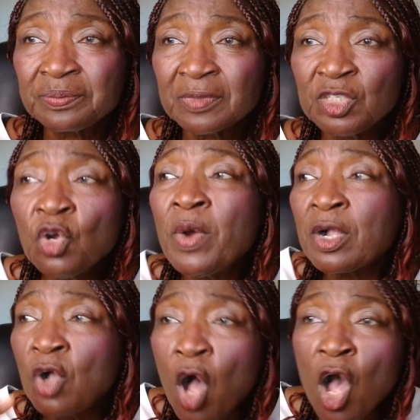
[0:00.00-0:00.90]
You were
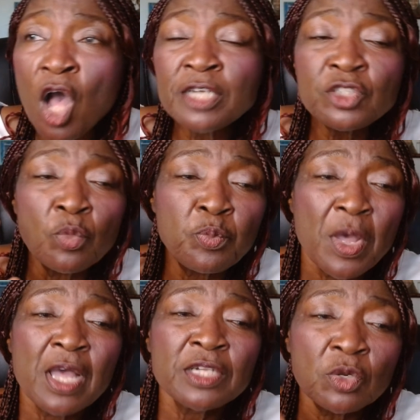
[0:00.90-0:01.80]
called
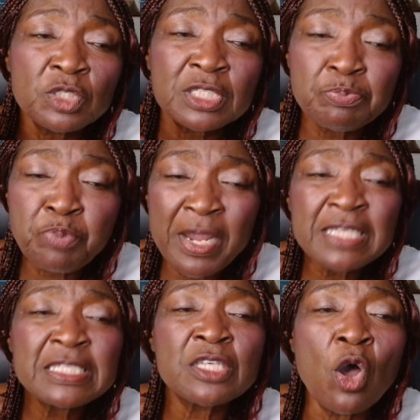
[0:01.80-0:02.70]
to
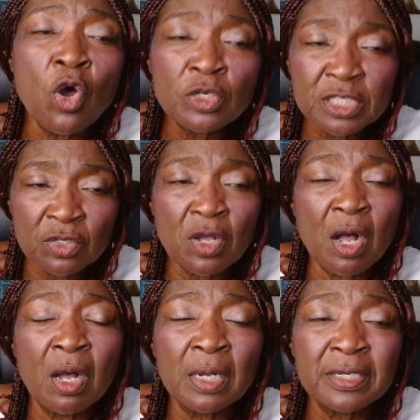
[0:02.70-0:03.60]
bring souls to
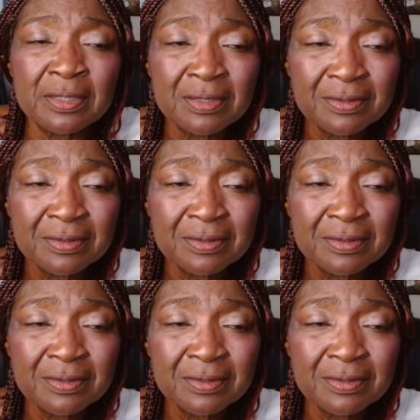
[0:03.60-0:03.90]
God.